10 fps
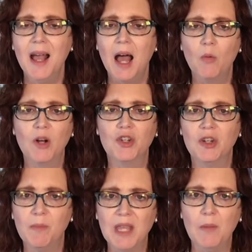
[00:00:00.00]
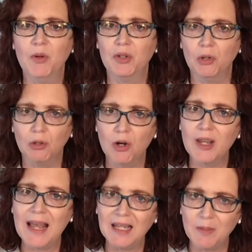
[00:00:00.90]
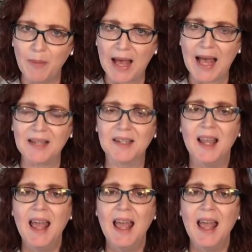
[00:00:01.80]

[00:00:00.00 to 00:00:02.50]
I want you to be able to look at the past